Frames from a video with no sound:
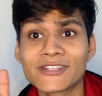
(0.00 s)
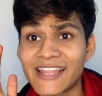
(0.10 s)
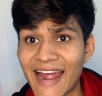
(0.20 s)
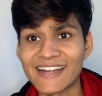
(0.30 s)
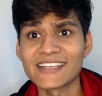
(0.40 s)

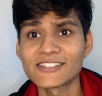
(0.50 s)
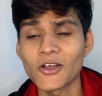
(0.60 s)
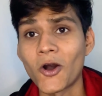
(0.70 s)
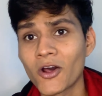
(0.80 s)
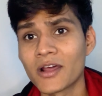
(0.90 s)
that is
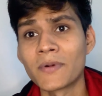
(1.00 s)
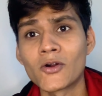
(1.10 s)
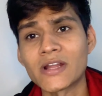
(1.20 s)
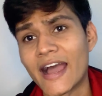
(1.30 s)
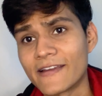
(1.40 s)
all
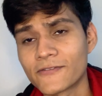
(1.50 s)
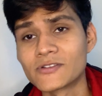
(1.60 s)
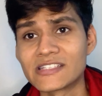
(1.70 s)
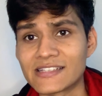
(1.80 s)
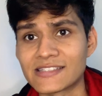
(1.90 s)
about iPhone
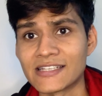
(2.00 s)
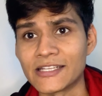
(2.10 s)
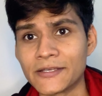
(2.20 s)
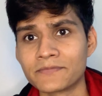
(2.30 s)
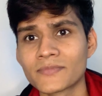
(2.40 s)

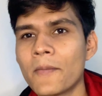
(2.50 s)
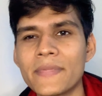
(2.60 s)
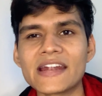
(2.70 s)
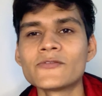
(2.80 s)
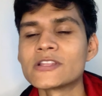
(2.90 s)
16e,
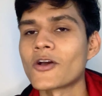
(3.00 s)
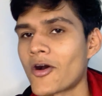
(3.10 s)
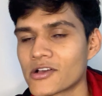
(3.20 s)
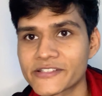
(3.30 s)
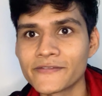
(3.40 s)
made with
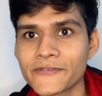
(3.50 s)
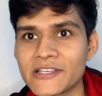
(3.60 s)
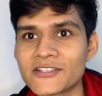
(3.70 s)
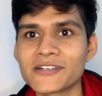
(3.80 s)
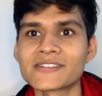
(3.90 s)
awesome
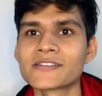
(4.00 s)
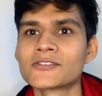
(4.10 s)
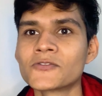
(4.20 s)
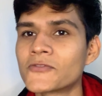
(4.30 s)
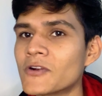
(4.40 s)
features
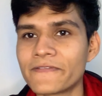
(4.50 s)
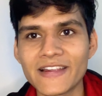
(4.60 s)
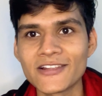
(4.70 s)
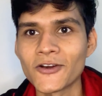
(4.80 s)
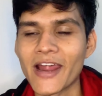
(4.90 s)
to fulfill
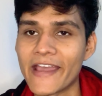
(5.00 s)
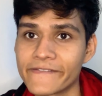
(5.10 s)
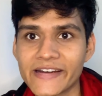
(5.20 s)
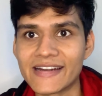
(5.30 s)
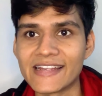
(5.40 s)
your
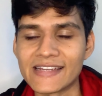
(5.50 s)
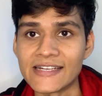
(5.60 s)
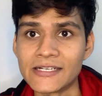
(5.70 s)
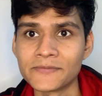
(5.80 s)
everyday need.